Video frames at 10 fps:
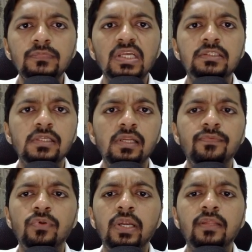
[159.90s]
Still, if
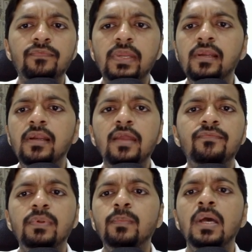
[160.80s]
you look at the weekly time
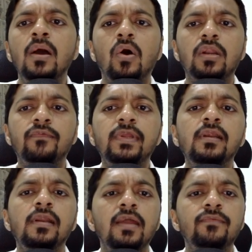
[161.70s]
frame, on a
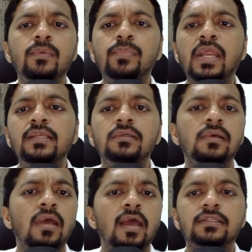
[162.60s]
weekly time frame, price
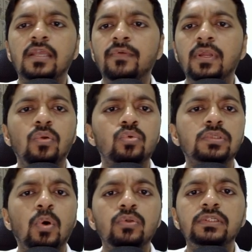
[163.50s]
has given a close
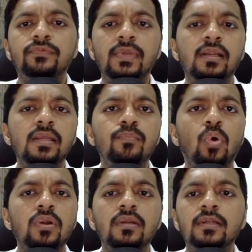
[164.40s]
above this weekly
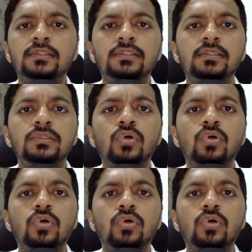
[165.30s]
important resistance.